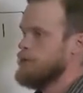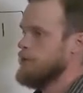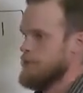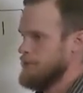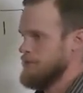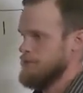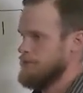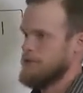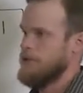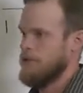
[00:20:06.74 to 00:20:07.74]
to him
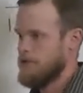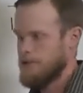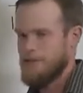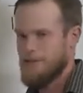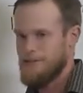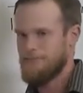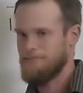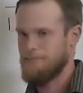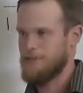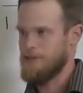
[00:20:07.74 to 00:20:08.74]
is here.
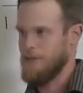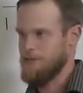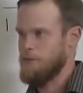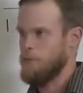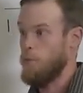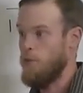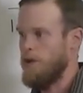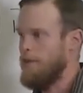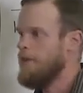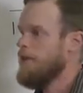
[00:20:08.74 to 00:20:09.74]
It assigns the number
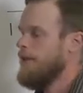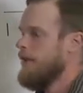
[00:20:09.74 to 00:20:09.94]
1.